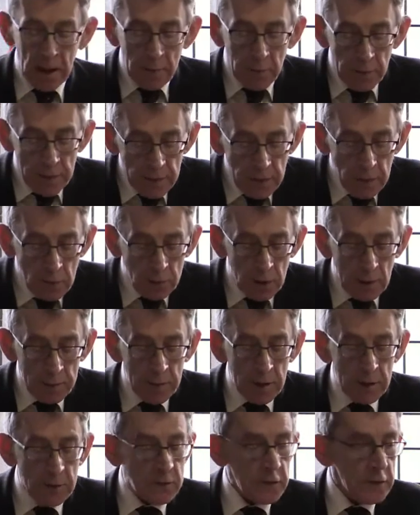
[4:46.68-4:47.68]
But in the
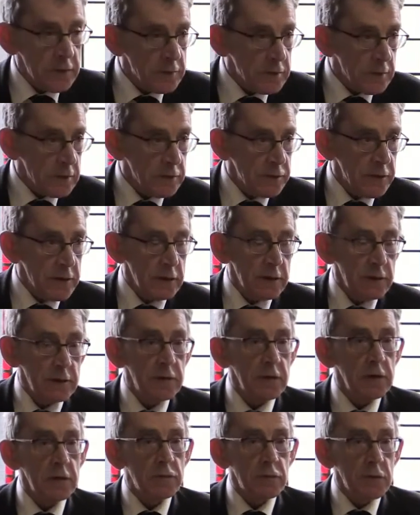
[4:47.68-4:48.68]
criminal justice
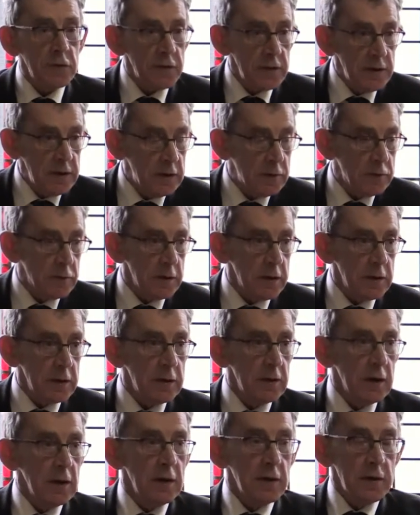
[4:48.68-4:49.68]
field, it was
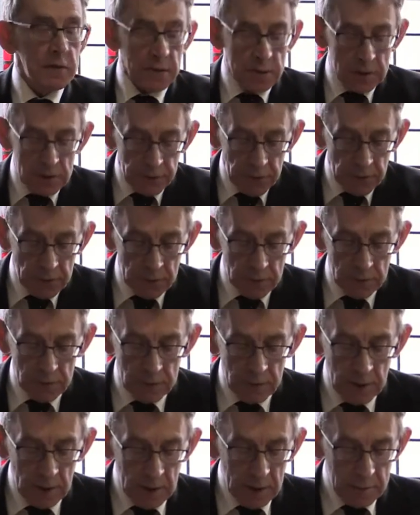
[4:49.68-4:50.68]
equally
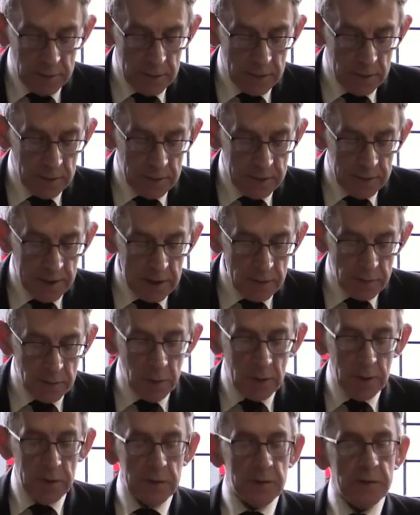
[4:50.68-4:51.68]
significant, because that
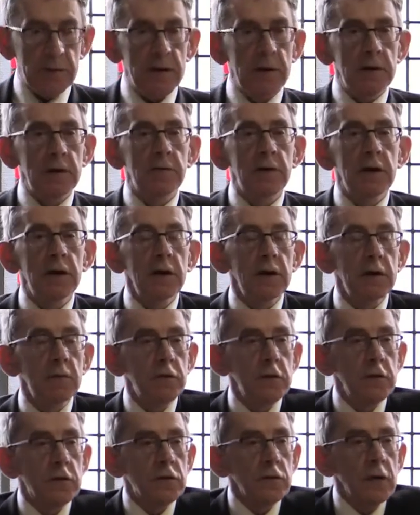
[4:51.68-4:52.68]
was the era in
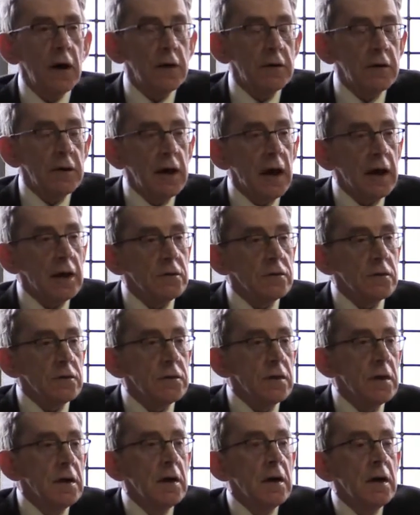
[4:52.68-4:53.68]
which you had
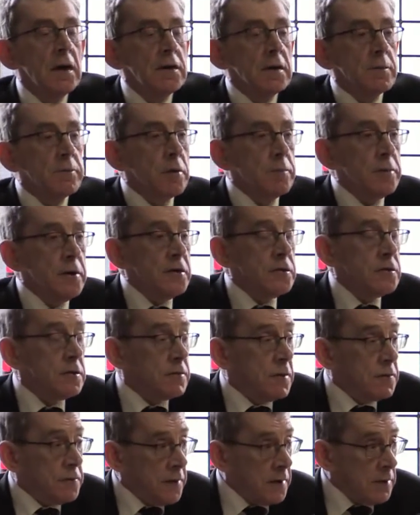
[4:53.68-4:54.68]
enacted the Probation
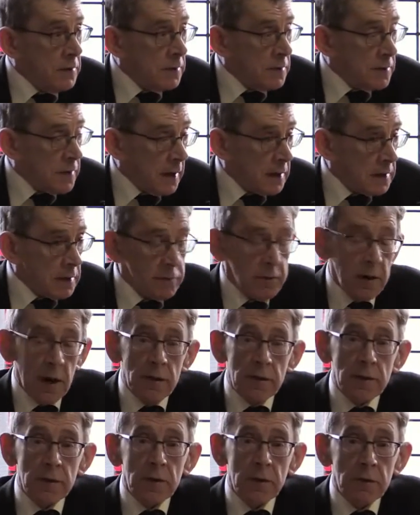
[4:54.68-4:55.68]
of Offenders Act of
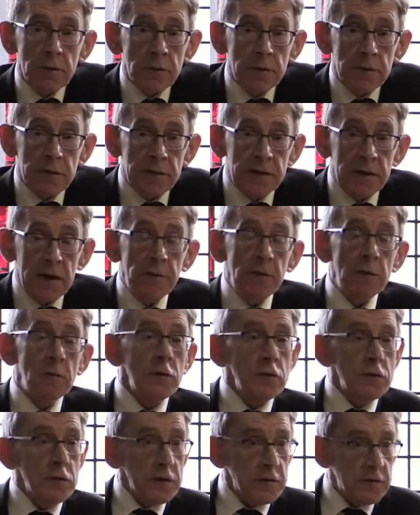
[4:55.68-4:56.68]
1907,
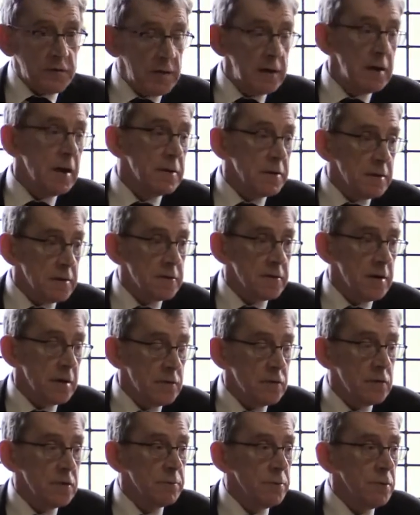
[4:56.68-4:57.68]
which is still on the
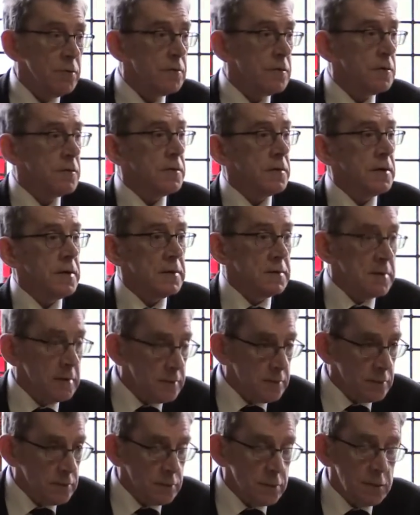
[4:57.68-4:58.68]
statute book in
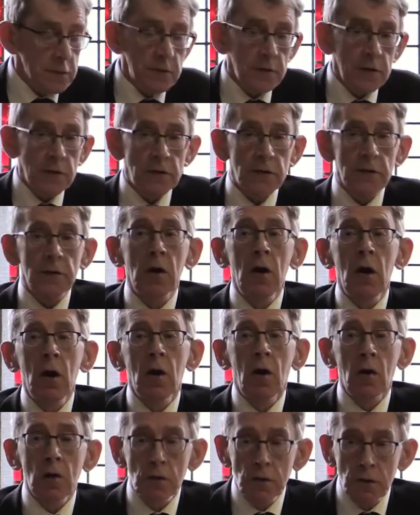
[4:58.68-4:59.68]
this jurisdiction
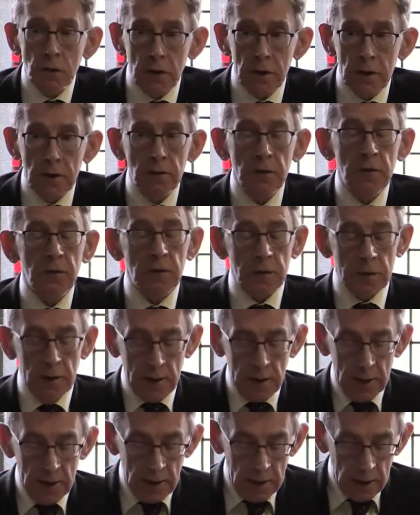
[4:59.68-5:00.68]
unchanged.
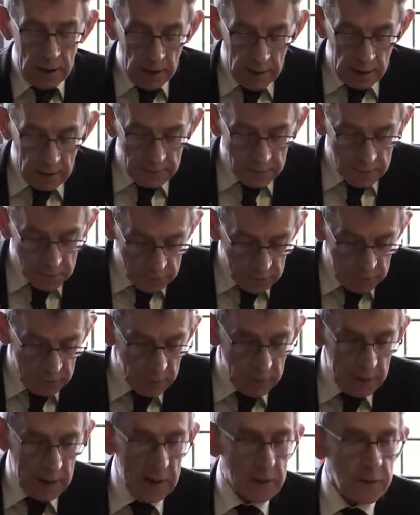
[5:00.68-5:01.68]
The
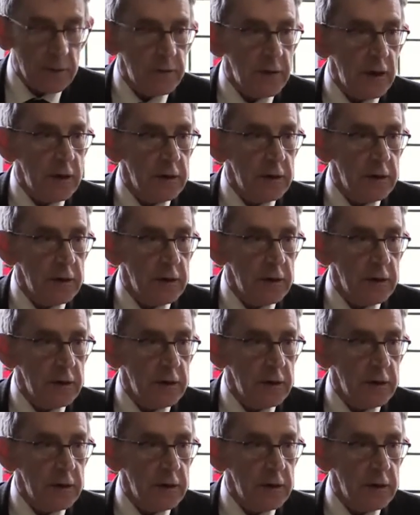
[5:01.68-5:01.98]
Children Act of